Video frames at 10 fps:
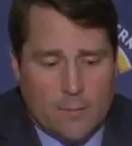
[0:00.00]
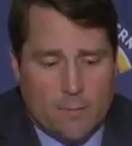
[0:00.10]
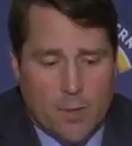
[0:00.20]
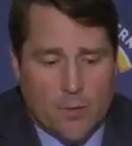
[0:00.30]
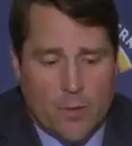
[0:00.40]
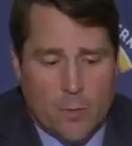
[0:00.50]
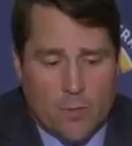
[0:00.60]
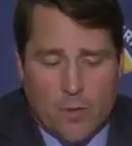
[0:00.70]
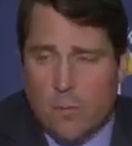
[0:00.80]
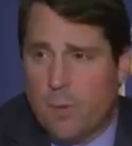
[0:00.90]
Building it
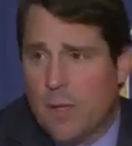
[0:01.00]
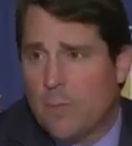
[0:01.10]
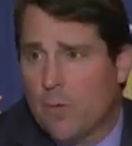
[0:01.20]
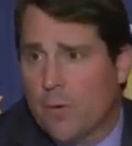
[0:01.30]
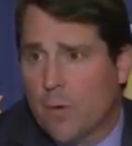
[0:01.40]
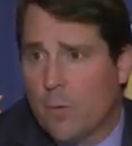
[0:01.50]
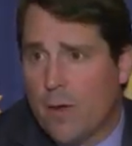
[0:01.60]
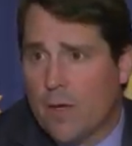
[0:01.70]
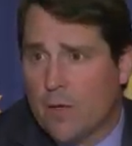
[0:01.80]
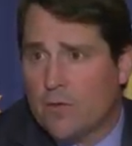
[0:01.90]
with good people that are going to
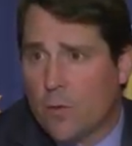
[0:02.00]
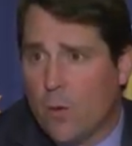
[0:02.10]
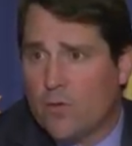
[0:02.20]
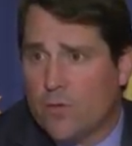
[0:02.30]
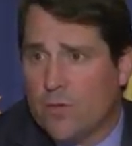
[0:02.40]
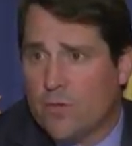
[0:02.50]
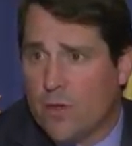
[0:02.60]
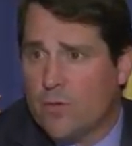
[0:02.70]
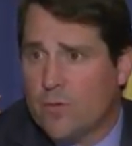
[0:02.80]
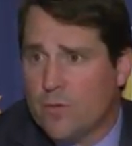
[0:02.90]
make good choices and
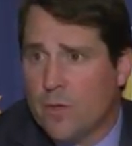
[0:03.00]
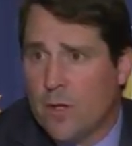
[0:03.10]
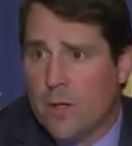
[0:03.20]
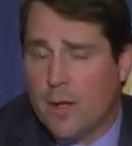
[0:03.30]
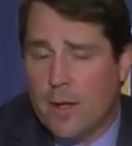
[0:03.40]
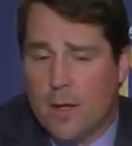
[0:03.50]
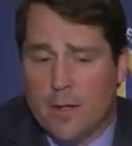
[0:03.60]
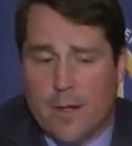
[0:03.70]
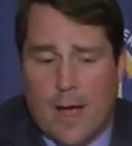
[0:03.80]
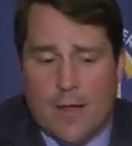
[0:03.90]
decisions,
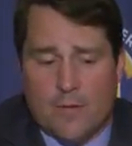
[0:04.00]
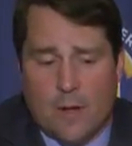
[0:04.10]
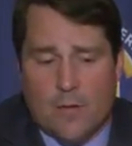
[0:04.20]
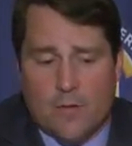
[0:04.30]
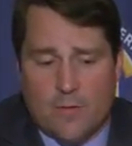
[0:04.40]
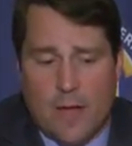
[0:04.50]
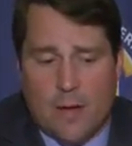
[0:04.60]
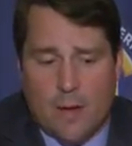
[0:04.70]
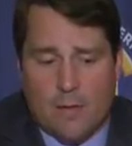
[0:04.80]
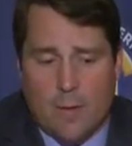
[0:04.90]
and guys that
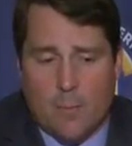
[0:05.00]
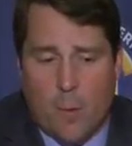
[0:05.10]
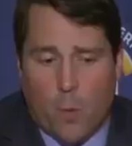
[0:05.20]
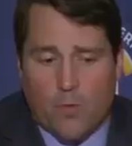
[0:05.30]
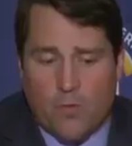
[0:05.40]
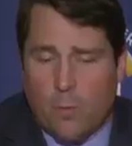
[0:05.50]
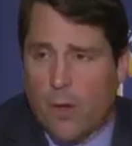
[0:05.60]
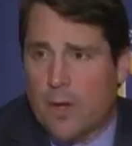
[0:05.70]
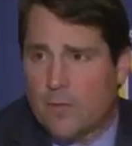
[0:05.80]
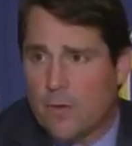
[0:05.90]
understand the importance of
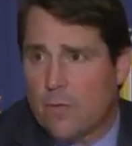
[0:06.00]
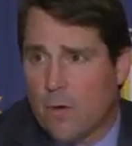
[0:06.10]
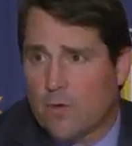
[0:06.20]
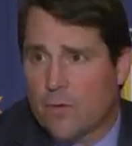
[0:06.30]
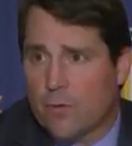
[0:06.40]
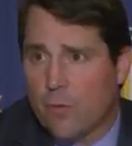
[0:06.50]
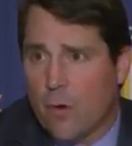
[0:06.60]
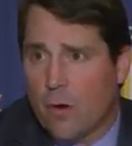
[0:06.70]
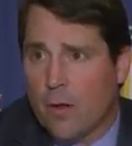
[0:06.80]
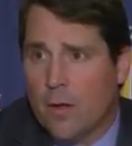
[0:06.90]
playing at the University of
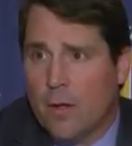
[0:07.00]
Florida.